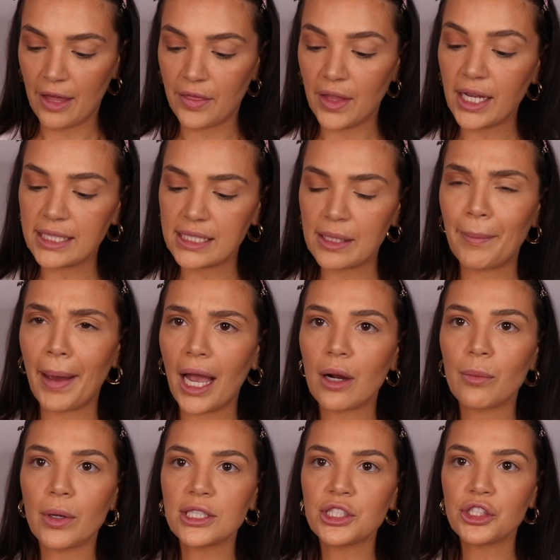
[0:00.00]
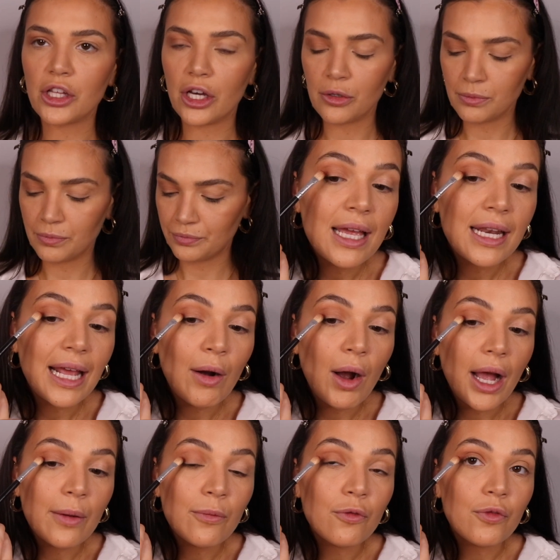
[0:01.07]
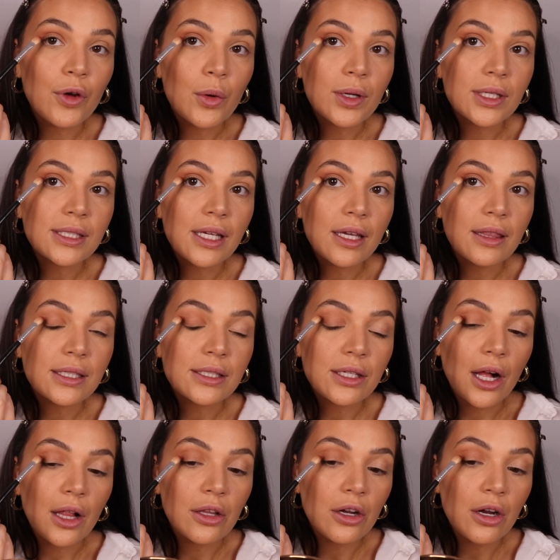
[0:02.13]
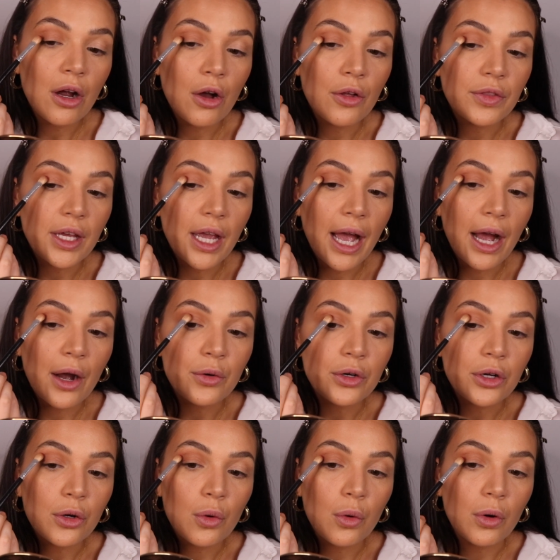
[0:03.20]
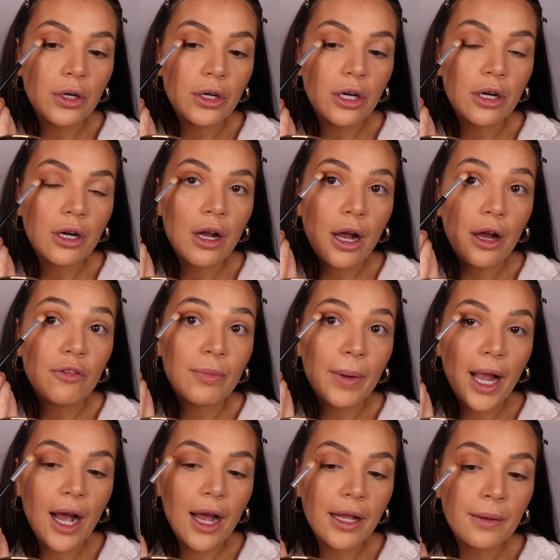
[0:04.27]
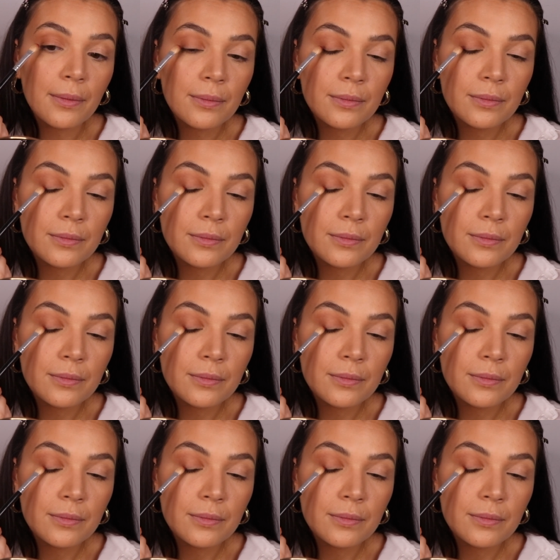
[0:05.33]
I think it's a MAC brush though. Now I am focusing this color on the outer corner of my eye.